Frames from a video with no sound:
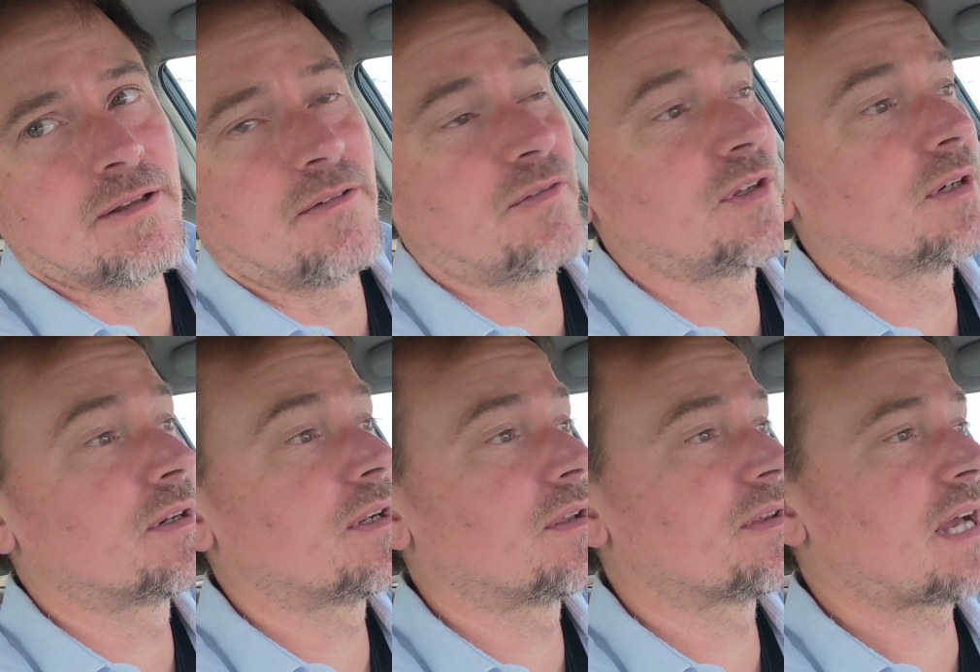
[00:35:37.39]
If you
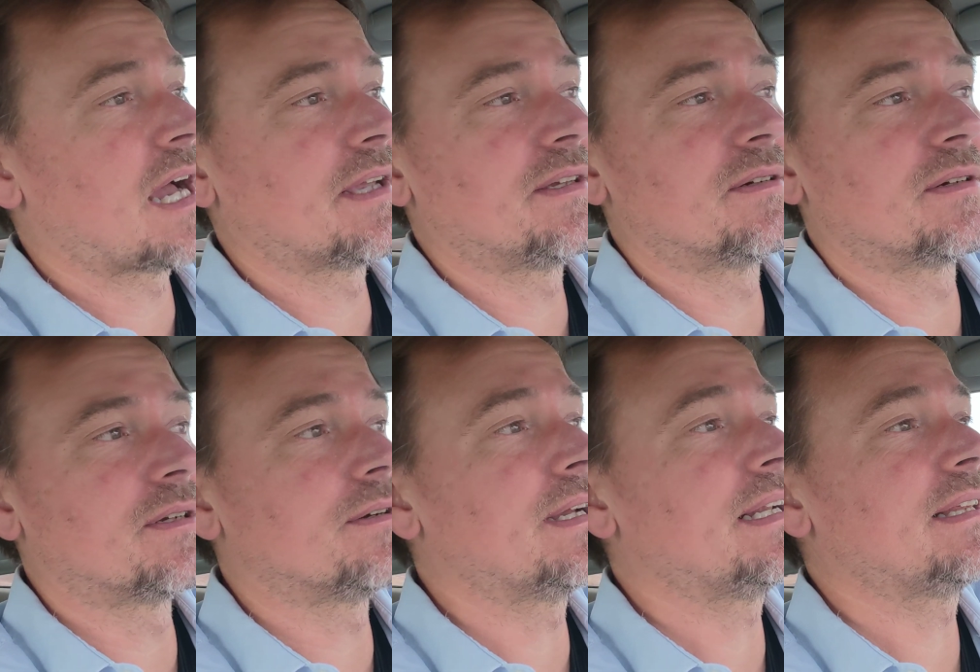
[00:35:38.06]
don't know that, you don't
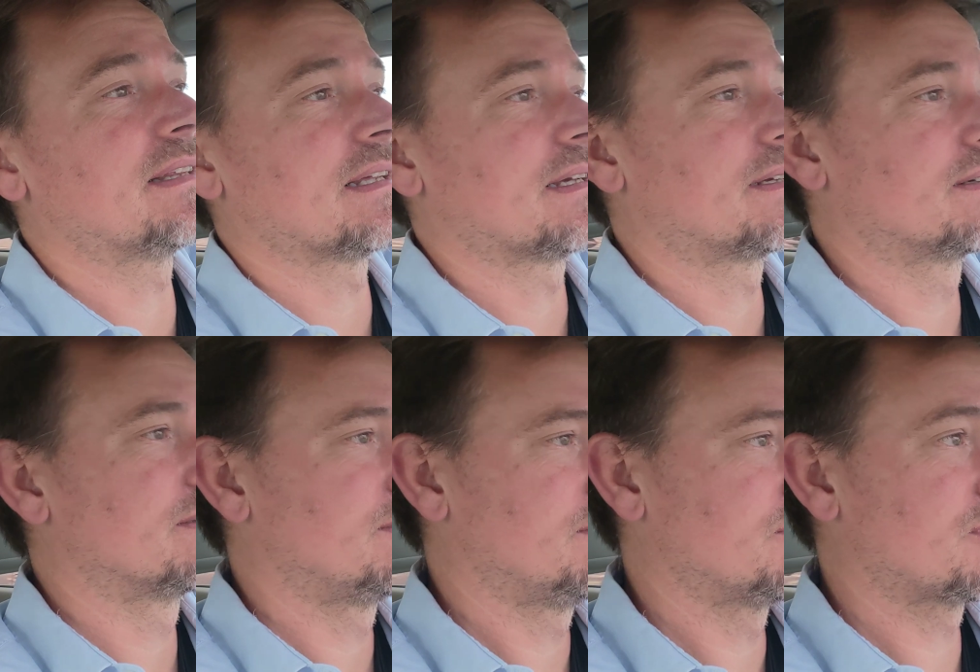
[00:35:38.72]
know
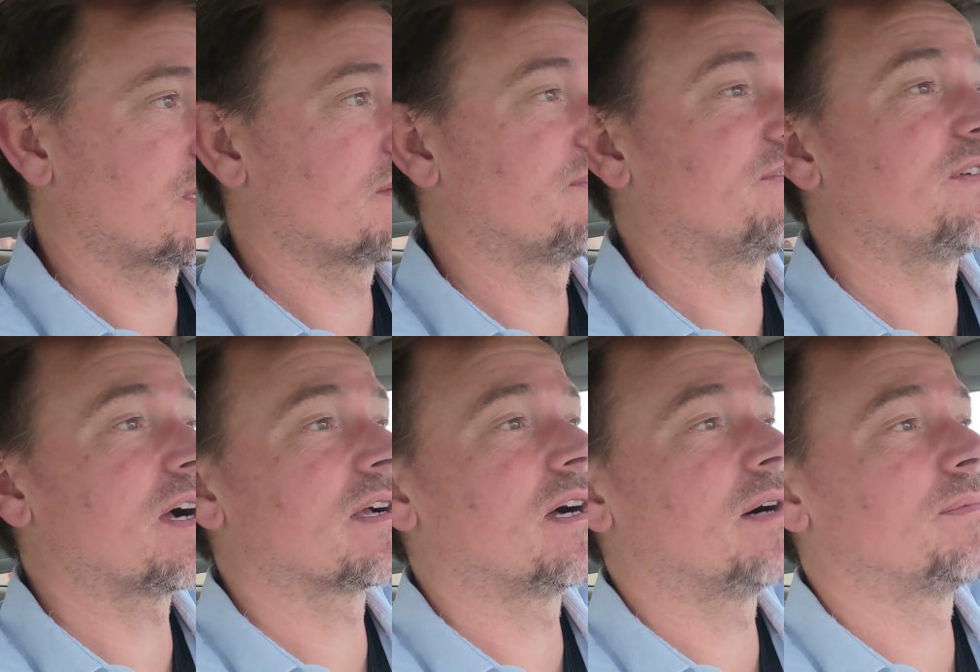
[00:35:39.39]
anything. You shut the
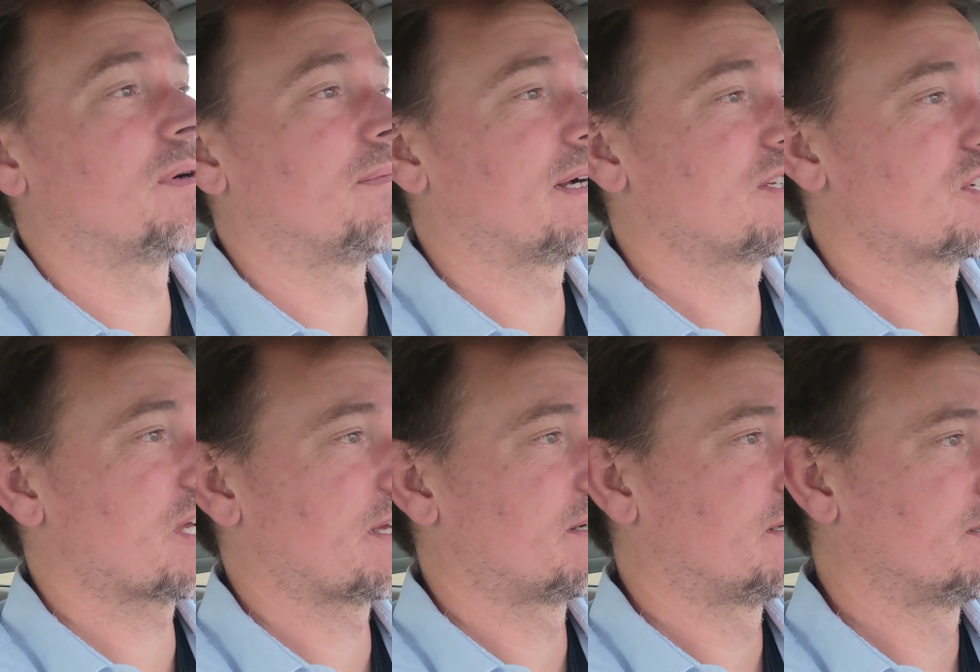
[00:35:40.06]
fuck up on my
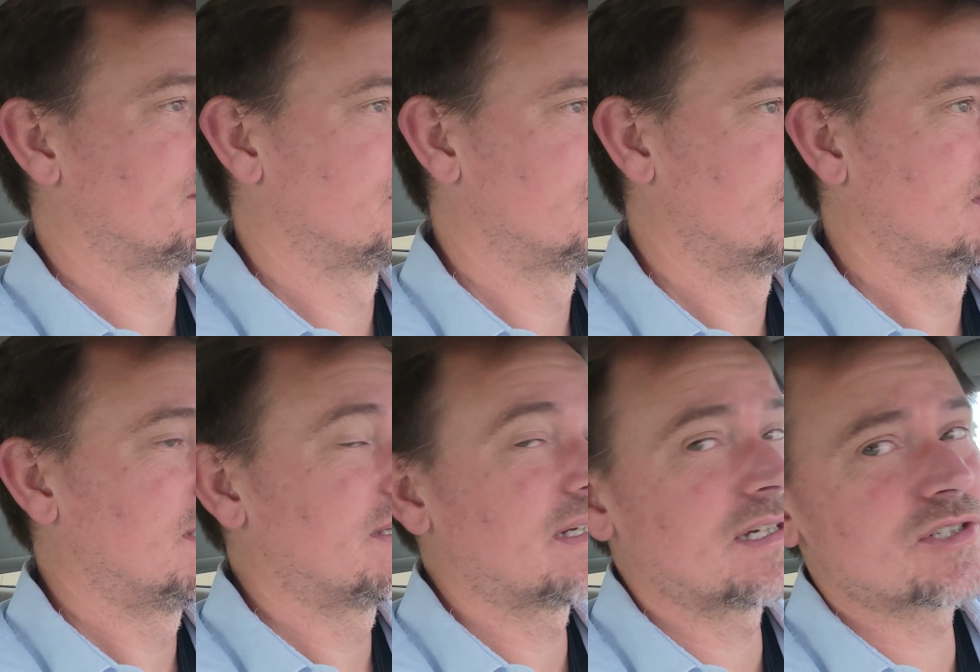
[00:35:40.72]
channel.
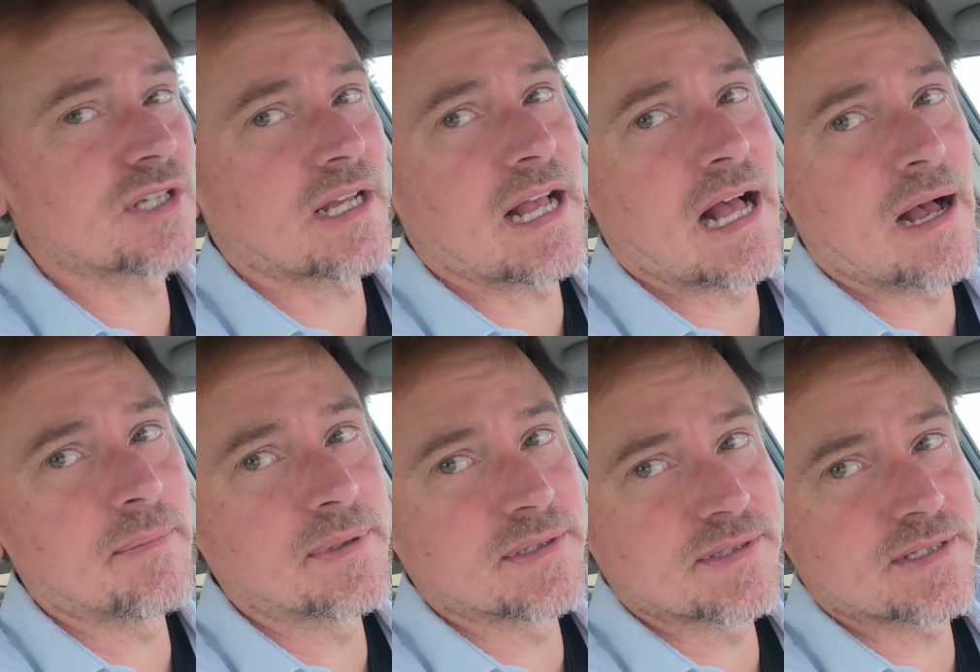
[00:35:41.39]
That shit
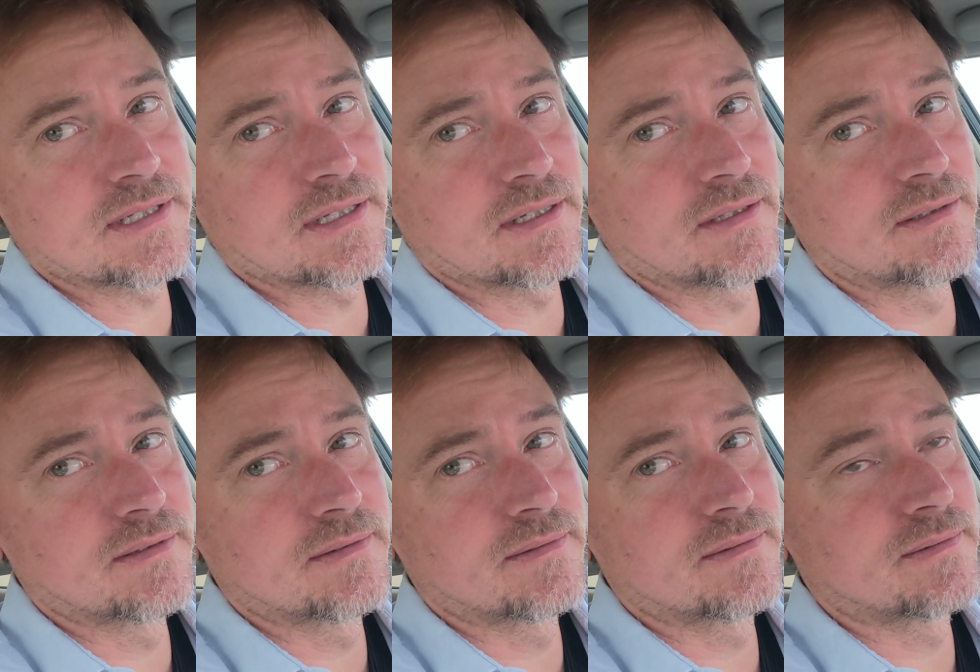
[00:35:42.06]
happens, dude.
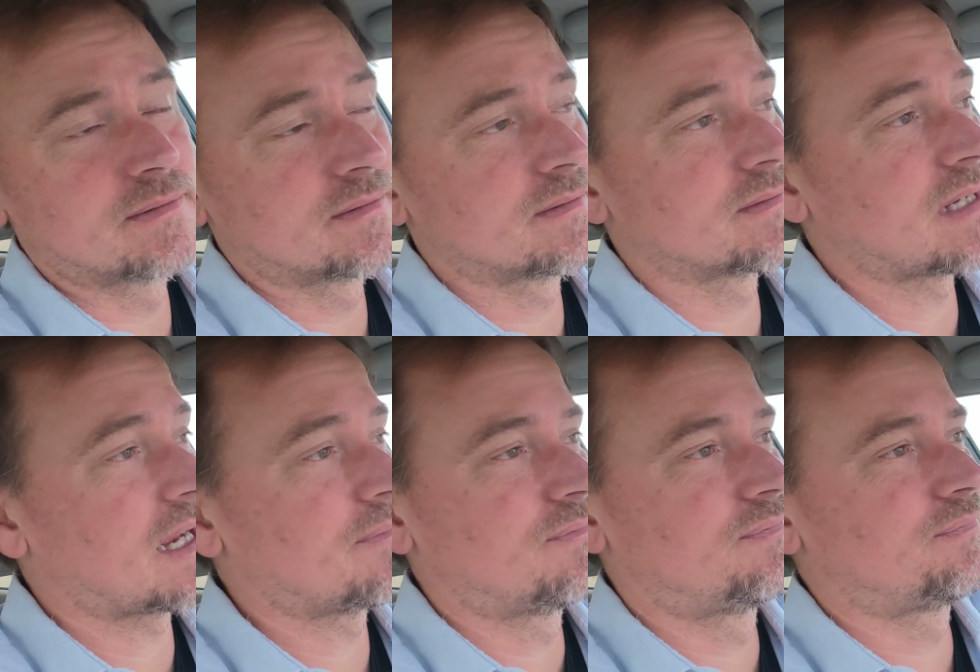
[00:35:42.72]

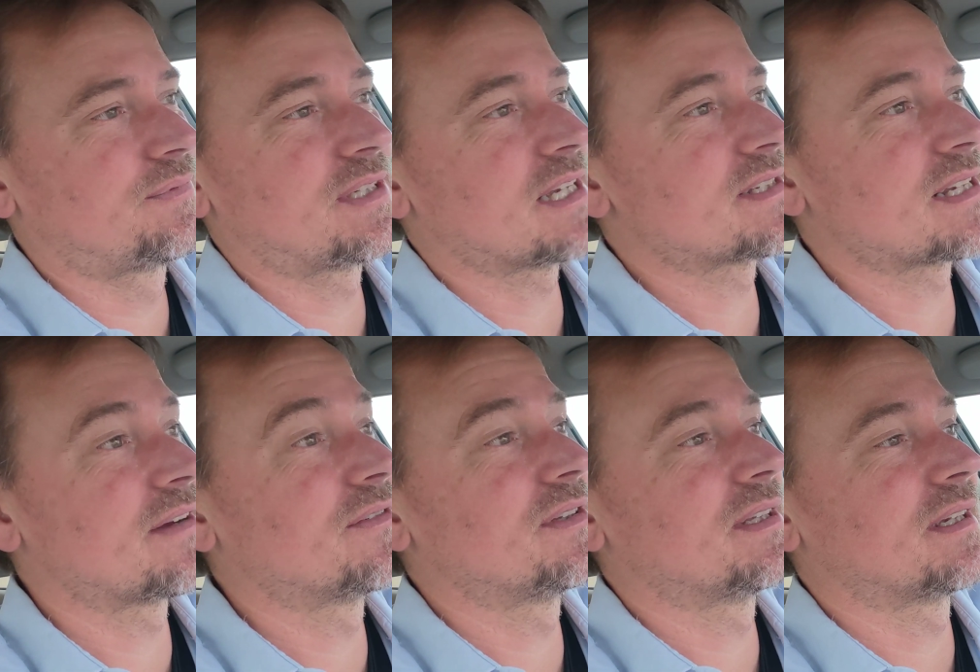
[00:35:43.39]
I test
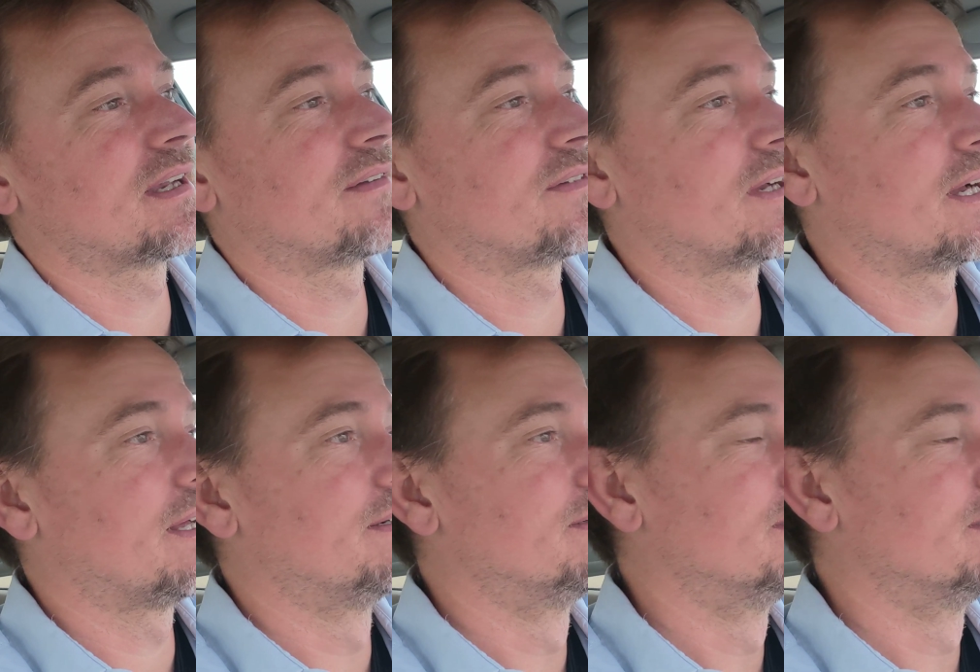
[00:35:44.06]
everything I've got.